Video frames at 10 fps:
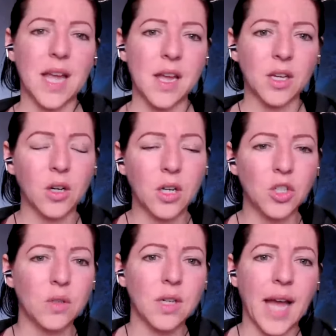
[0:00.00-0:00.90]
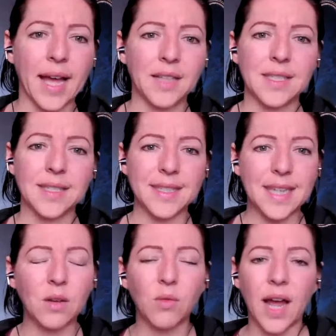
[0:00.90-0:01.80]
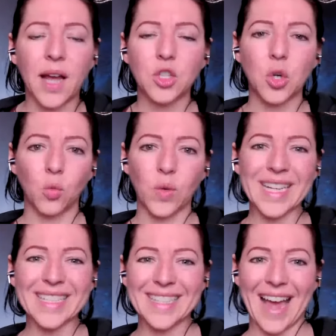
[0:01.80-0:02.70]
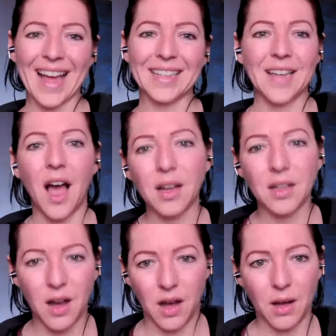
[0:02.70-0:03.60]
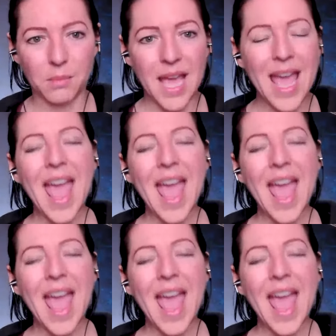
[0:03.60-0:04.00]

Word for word: I encourage you to head to skinrashreset.com